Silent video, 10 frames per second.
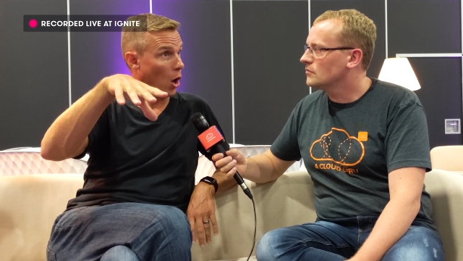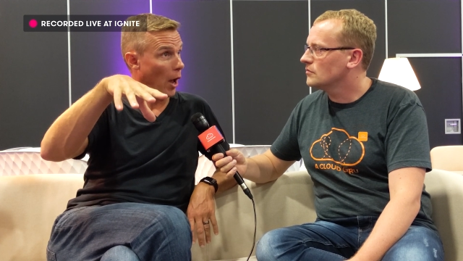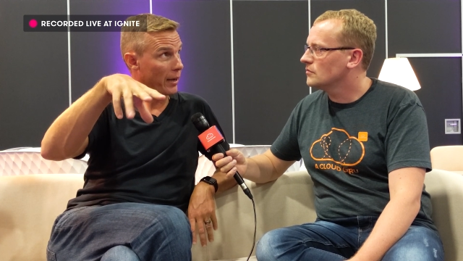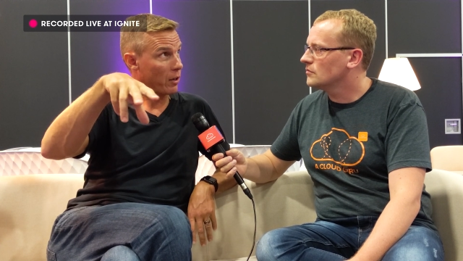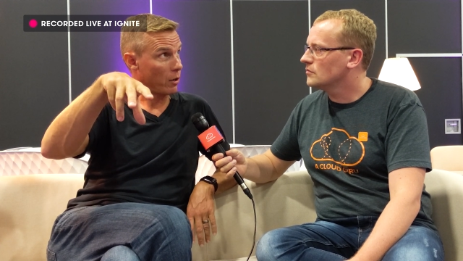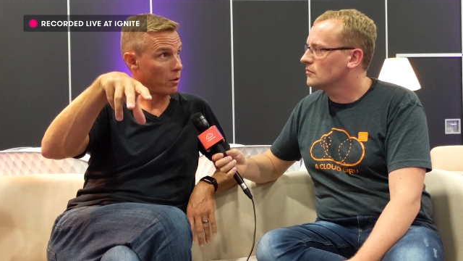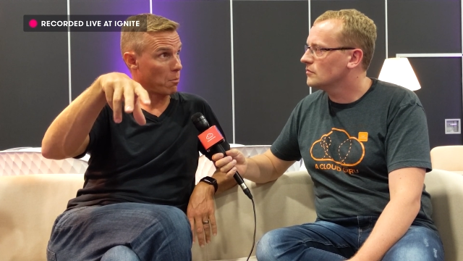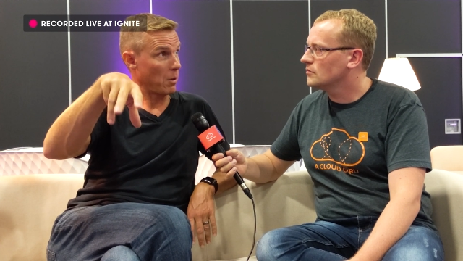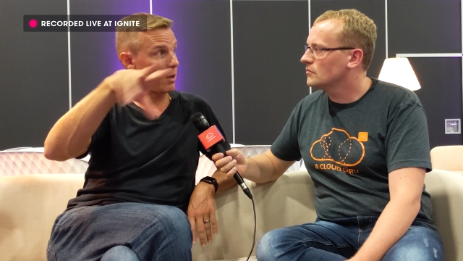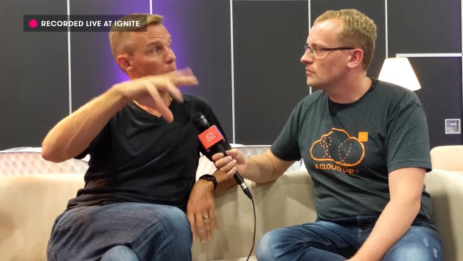Speaker 1: I can
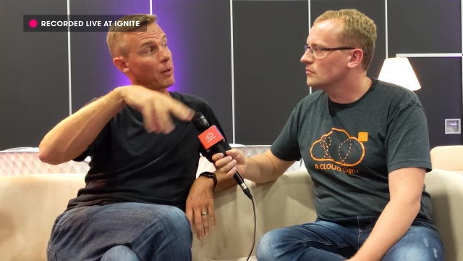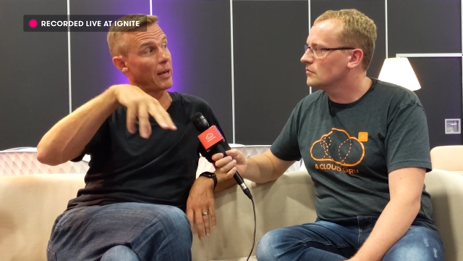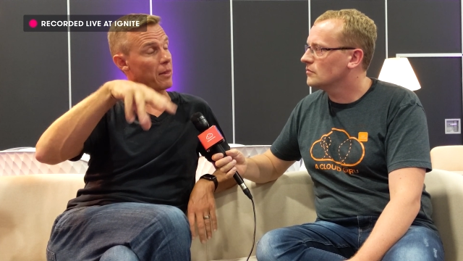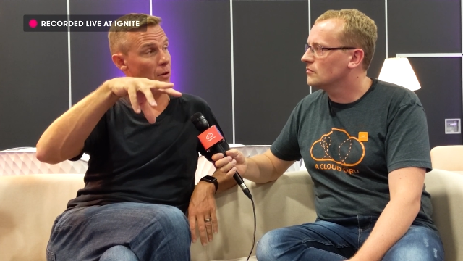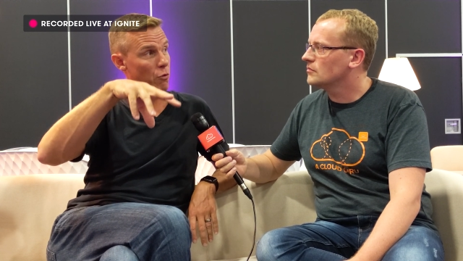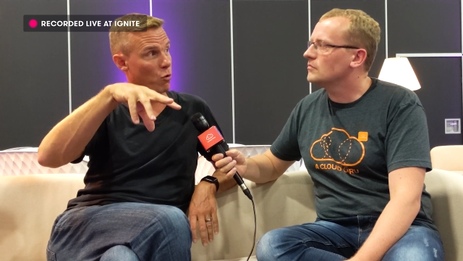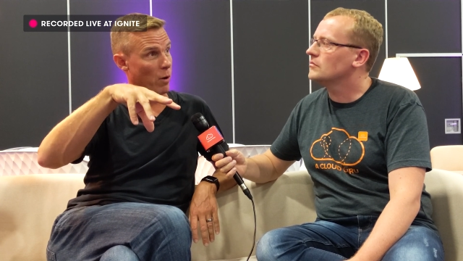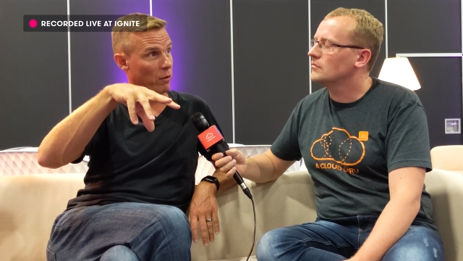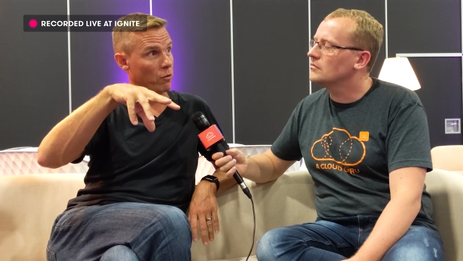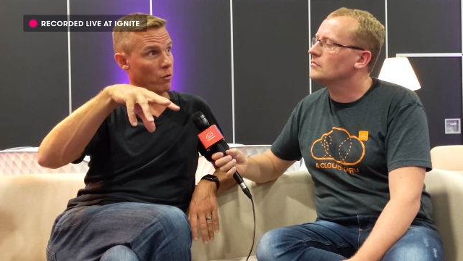manipulate that
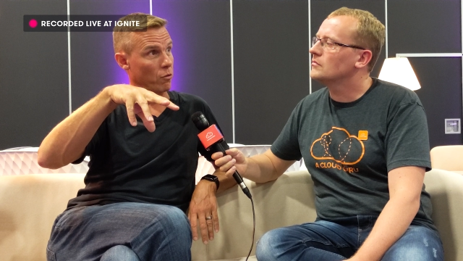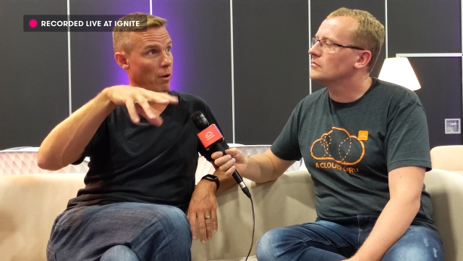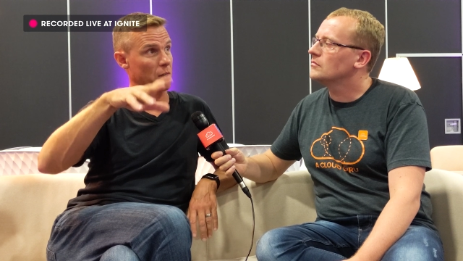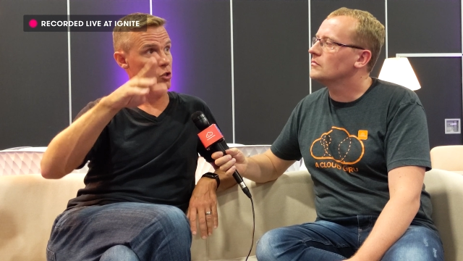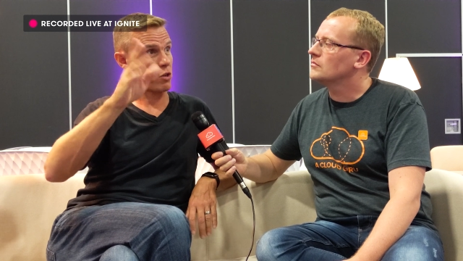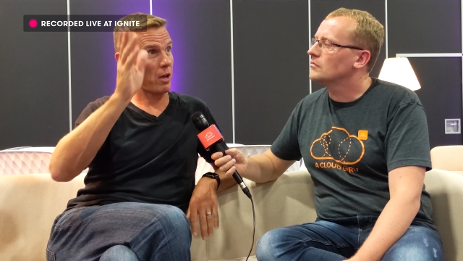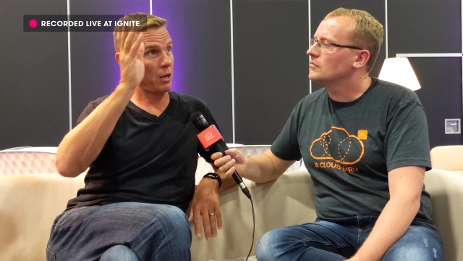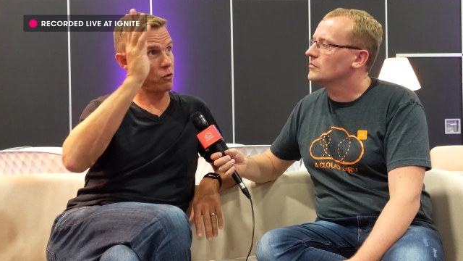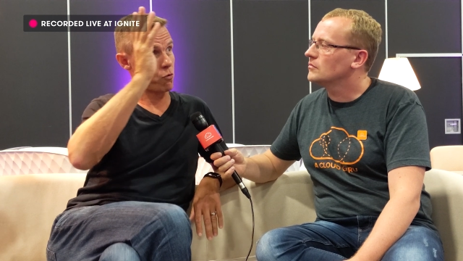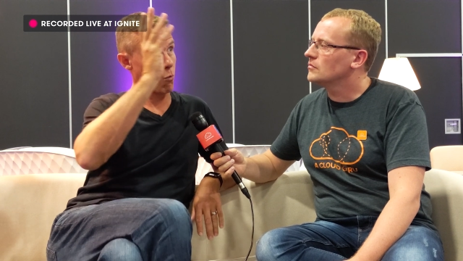request. So I can
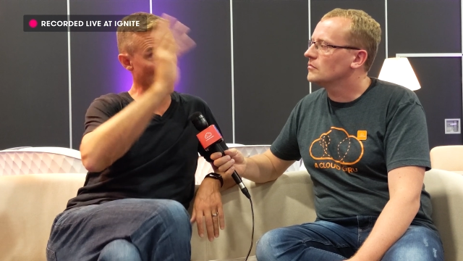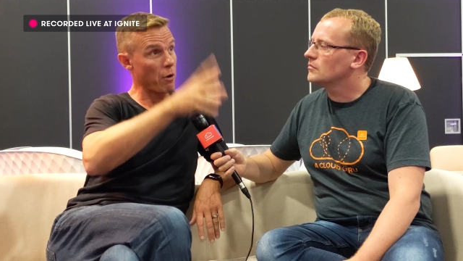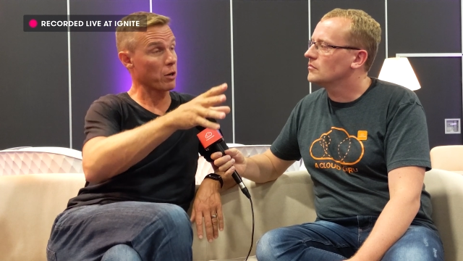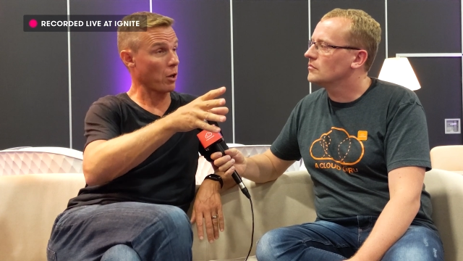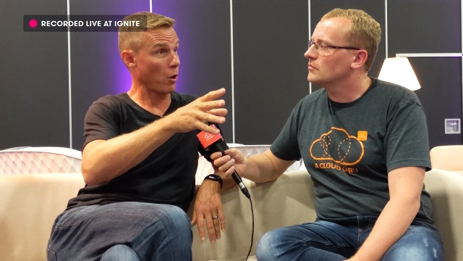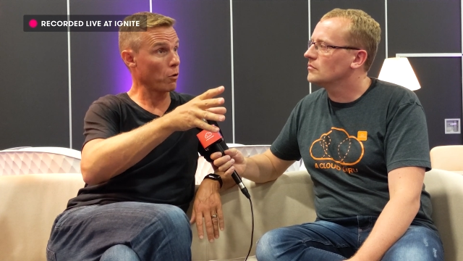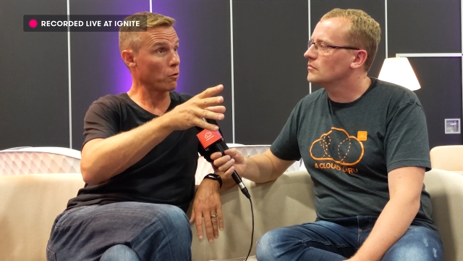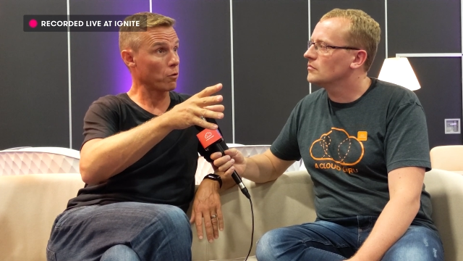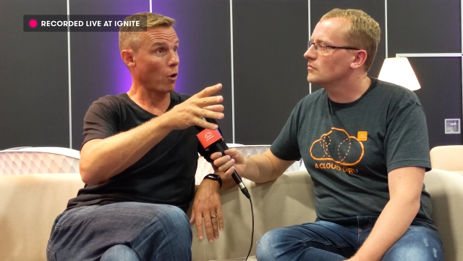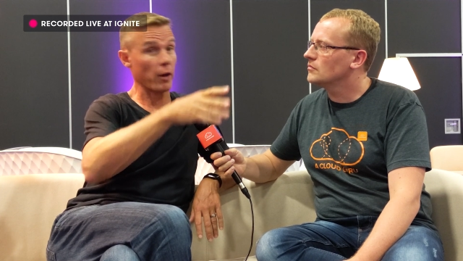change where it
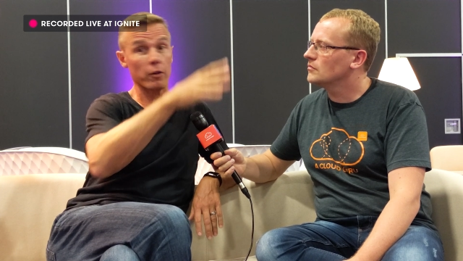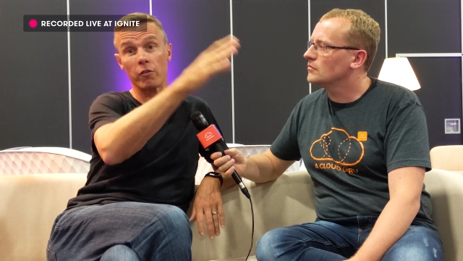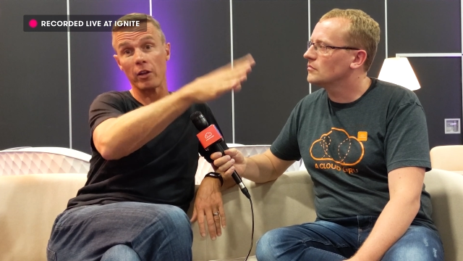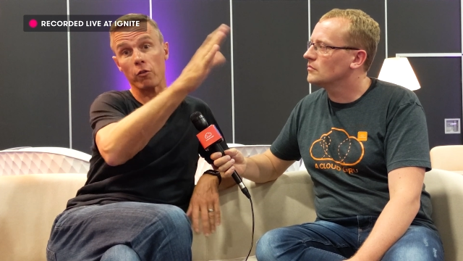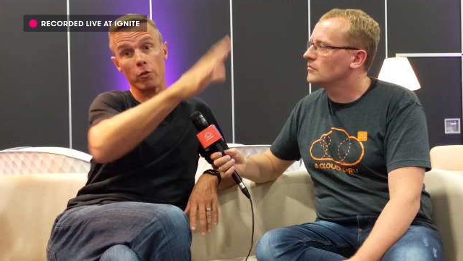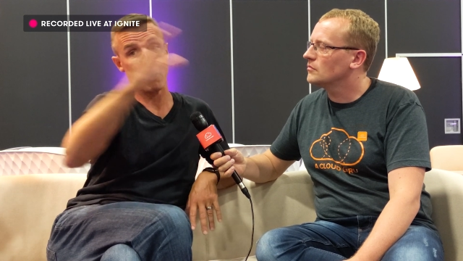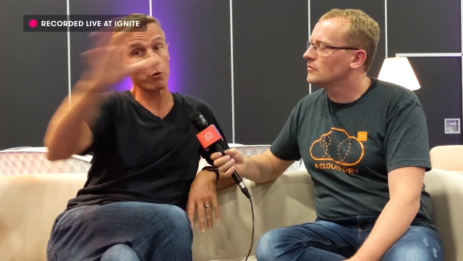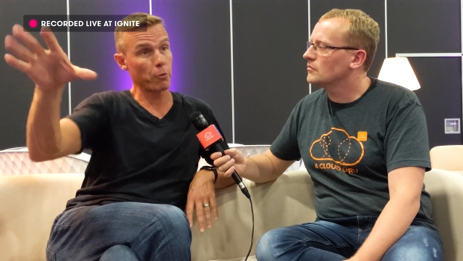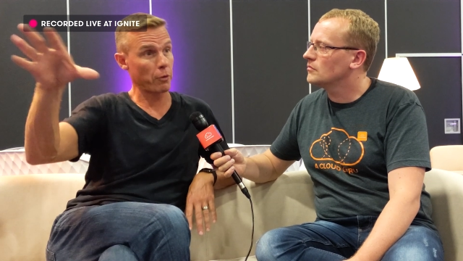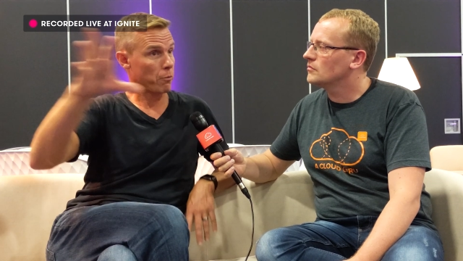goes. I could send it to
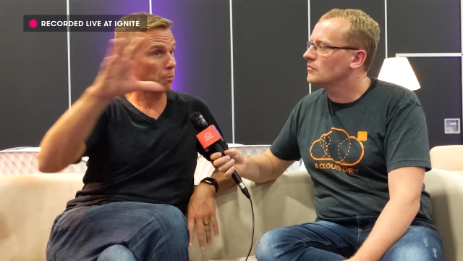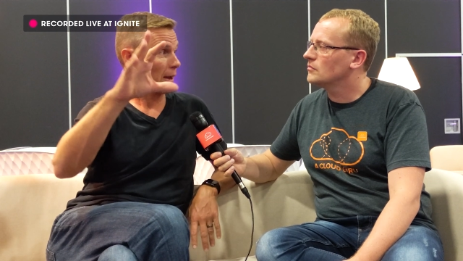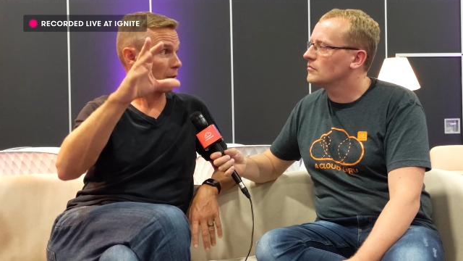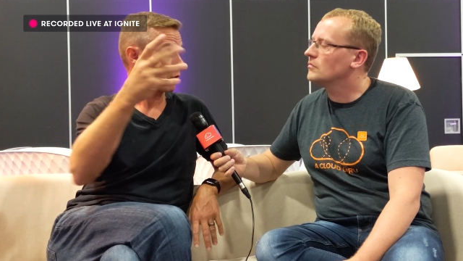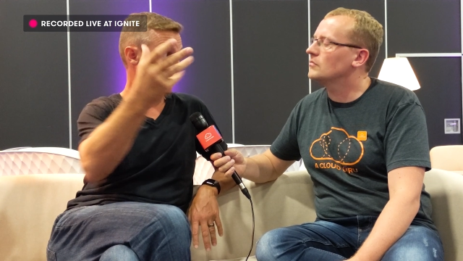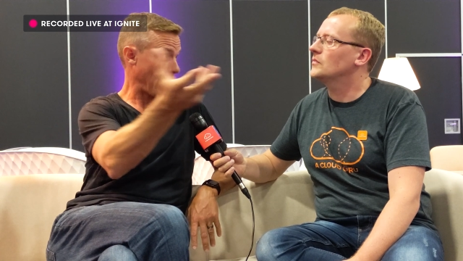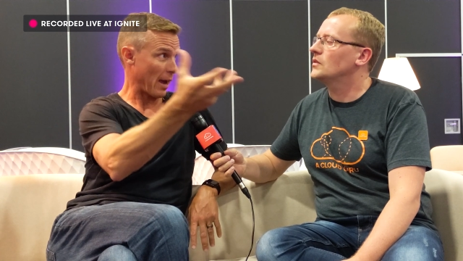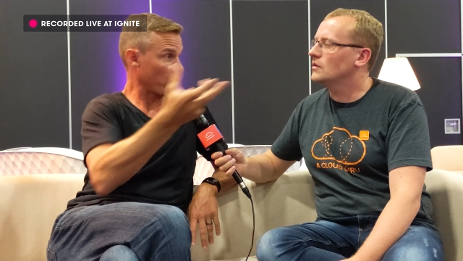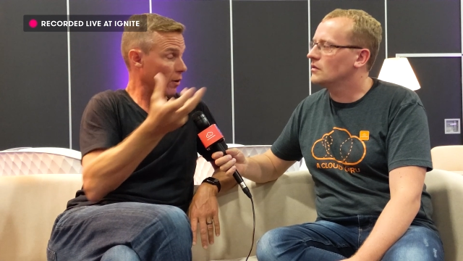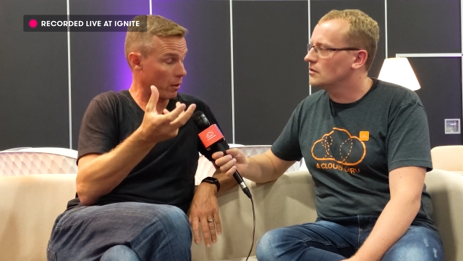multiple different places and
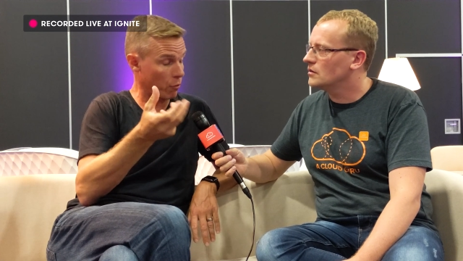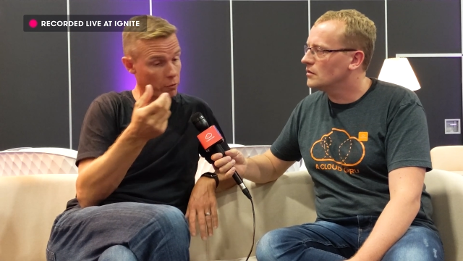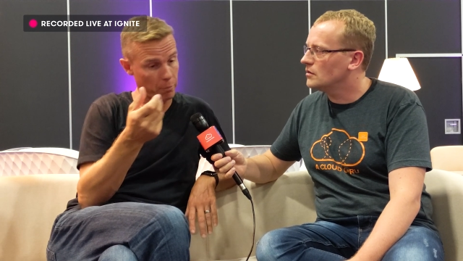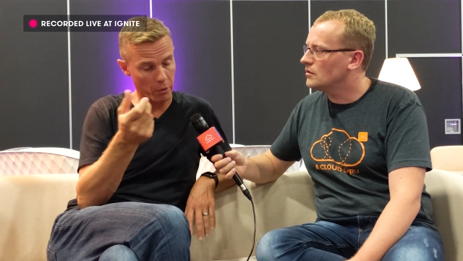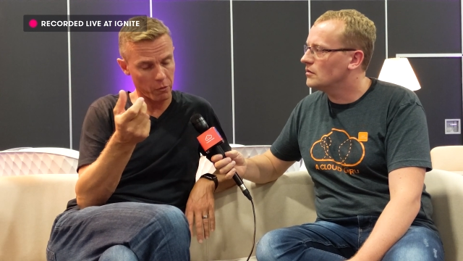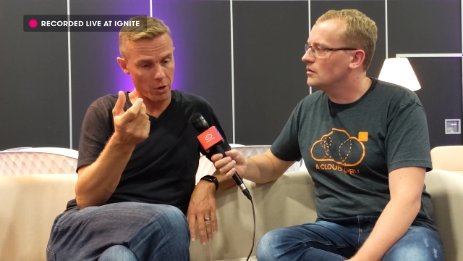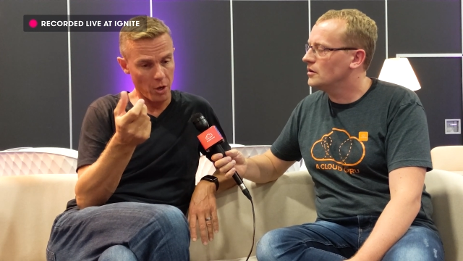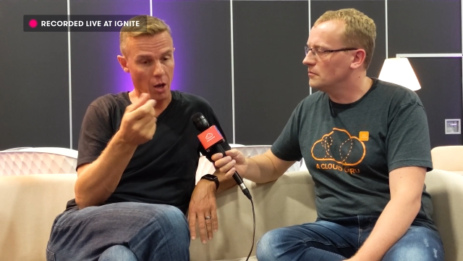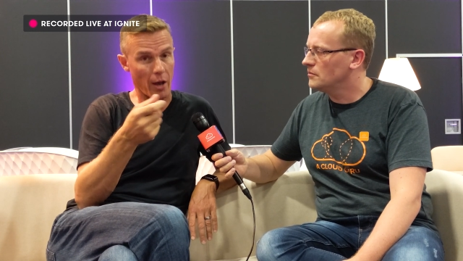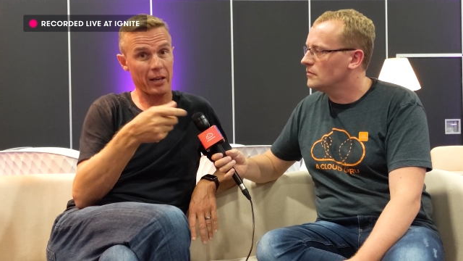aggregate the response.
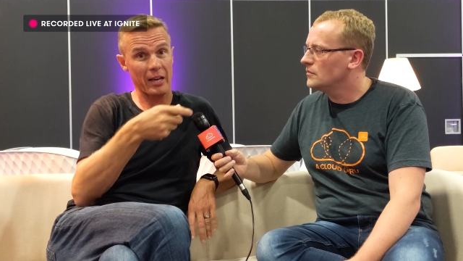Yep. I